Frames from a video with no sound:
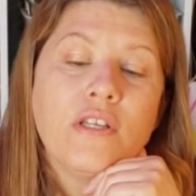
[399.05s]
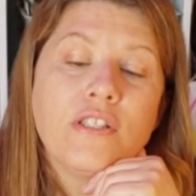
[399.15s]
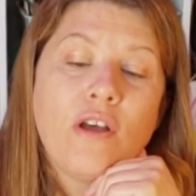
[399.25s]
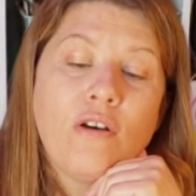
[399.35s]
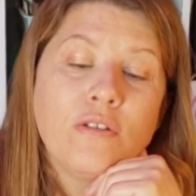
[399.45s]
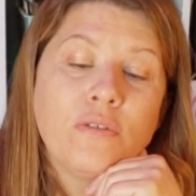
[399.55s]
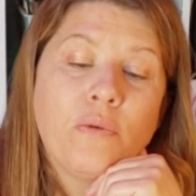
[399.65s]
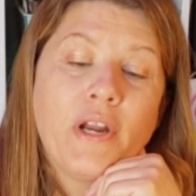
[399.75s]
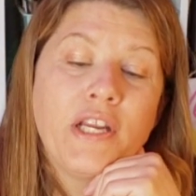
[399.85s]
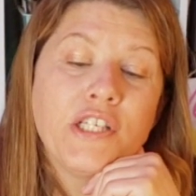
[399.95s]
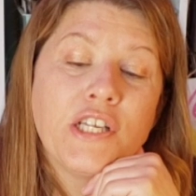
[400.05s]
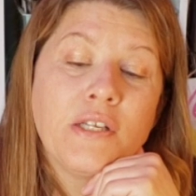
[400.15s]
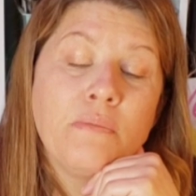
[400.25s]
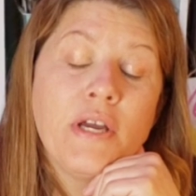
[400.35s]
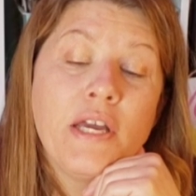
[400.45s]
Salt range
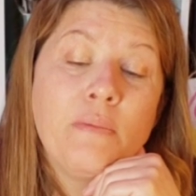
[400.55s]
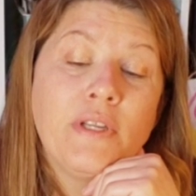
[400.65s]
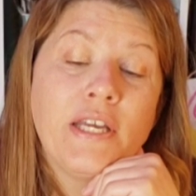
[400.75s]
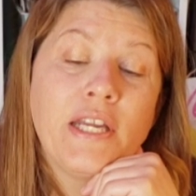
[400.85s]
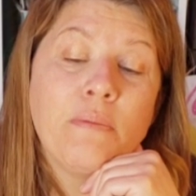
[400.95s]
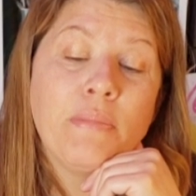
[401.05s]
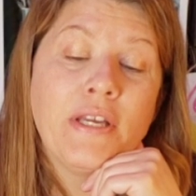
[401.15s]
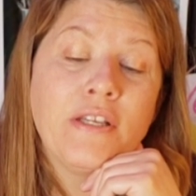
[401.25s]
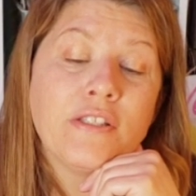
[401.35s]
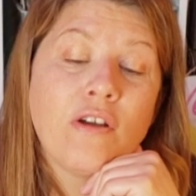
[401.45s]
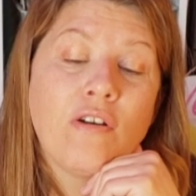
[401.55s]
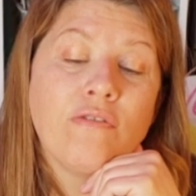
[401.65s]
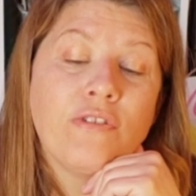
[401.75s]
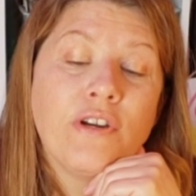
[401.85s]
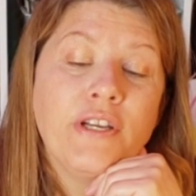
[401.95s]
hum, Himalayan pink
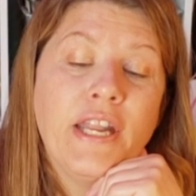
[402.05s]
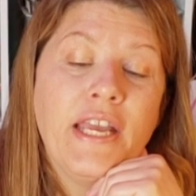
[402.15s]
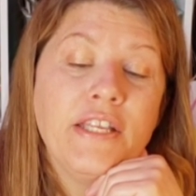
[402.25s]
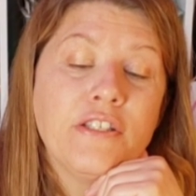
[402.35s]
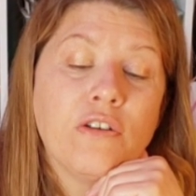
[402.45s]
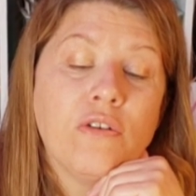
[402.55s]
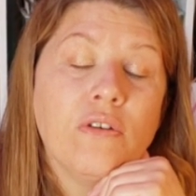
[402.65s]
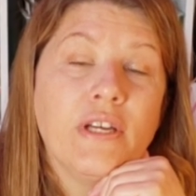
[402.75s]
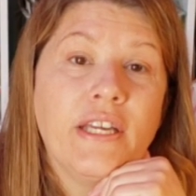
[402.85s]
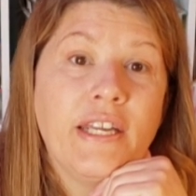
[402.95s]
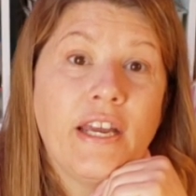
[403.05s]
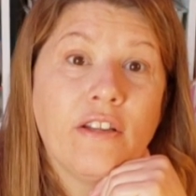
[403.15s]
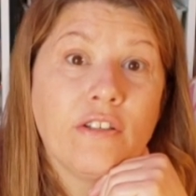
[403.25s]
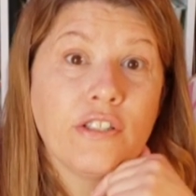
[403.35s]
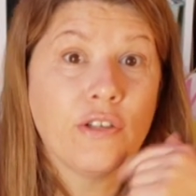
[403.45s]
salt for nasal
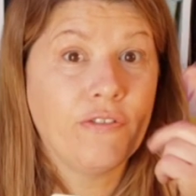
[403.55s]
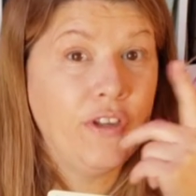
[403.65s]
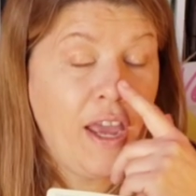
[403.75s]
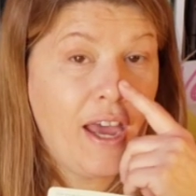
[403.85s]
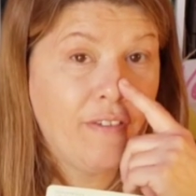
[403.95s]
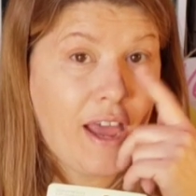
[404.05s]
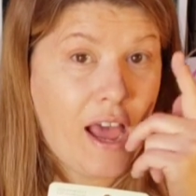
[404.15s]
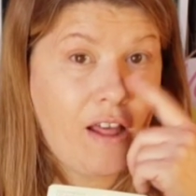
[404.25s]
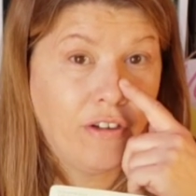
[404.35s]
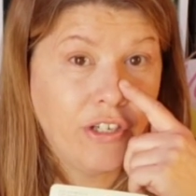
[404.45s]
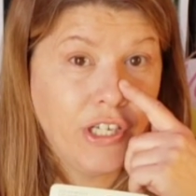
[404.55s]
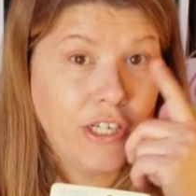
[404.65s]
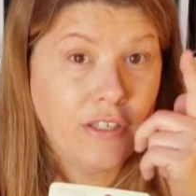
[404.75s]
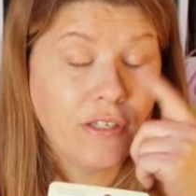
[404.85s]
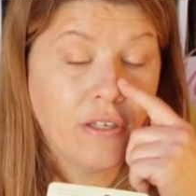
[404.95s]
inhaler. So if you have
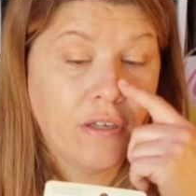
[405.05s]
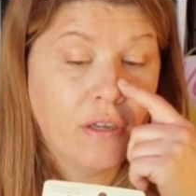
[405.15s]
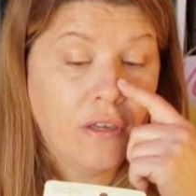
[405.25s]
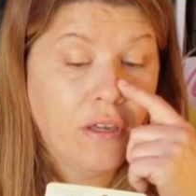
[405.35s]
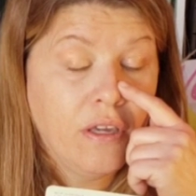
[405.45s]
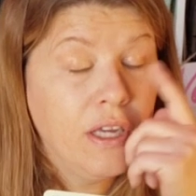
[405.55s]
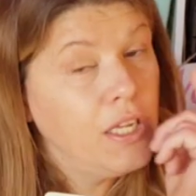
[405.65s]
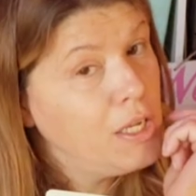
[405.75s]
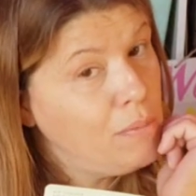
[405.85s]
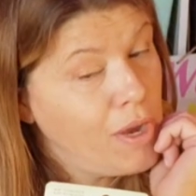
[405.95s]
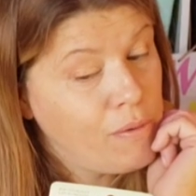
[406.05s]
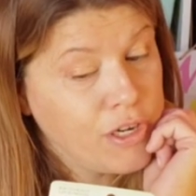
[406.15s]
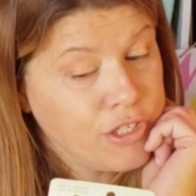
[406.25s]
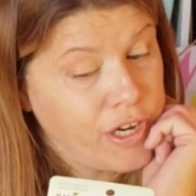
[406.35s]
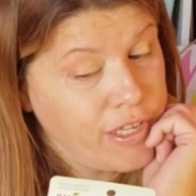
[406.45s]
allergies, you might
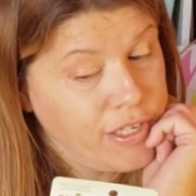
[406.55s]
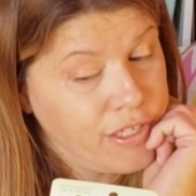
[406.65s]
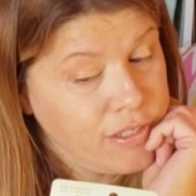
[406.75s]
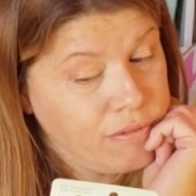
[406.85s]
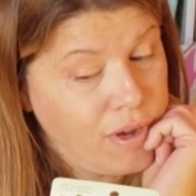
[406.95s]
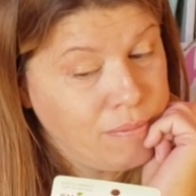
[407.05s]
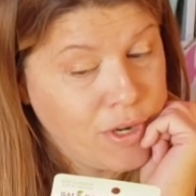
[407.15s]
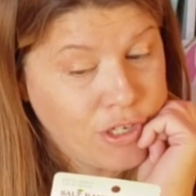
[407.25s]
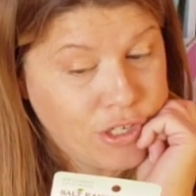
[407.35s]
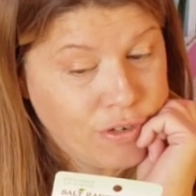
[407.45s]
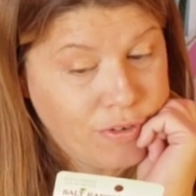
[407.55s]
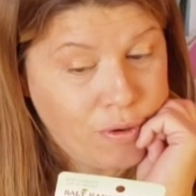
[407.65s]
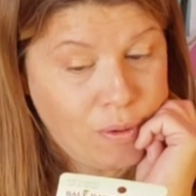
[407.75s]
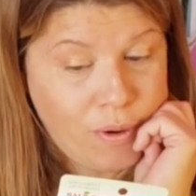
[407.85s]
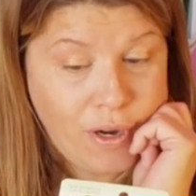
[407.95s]
want to try this. I'm not sure if it
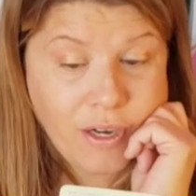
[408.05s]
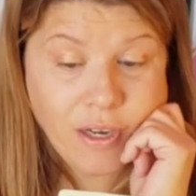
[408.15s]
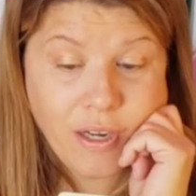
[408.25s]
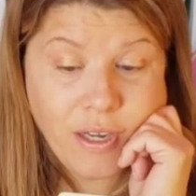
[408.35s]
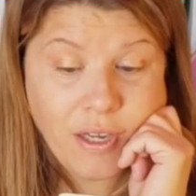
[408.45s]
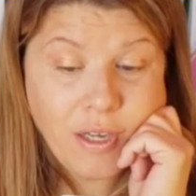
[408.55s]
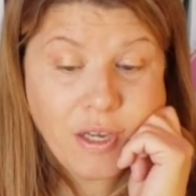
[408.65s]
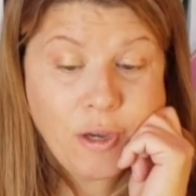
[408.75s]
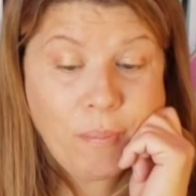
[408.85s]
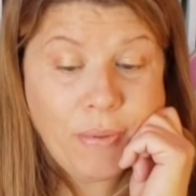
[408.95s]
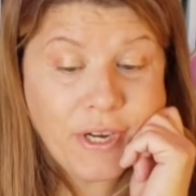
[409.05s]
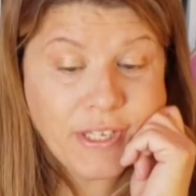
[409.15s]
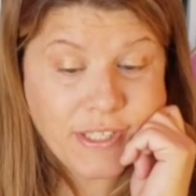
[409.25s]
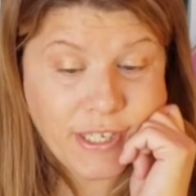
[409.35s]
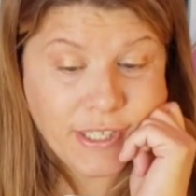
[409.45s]
will work, but
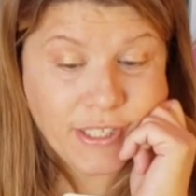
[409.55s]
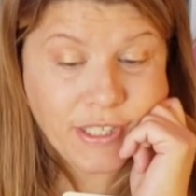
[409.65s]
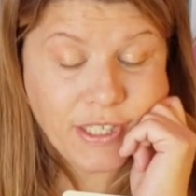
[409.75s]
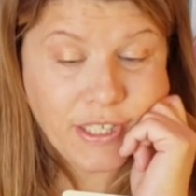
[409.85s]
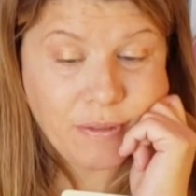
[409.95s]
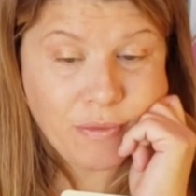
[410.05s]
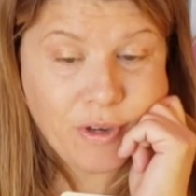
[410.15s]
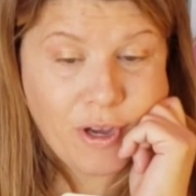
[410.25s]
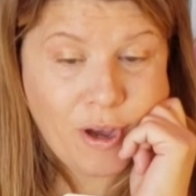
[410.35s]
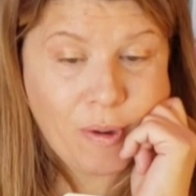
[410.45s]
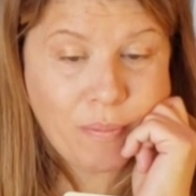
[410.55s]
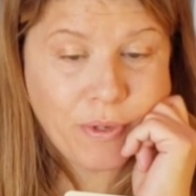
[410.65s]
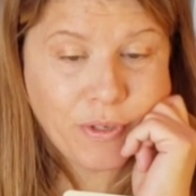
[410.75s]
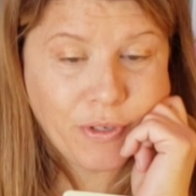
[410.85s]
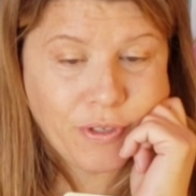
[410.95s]
it says it will help
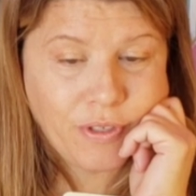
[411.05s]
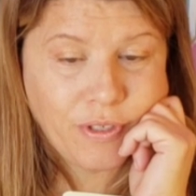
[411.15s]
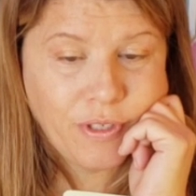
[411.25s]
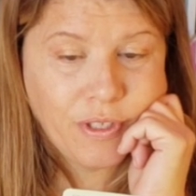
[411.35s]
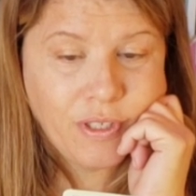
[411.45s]
your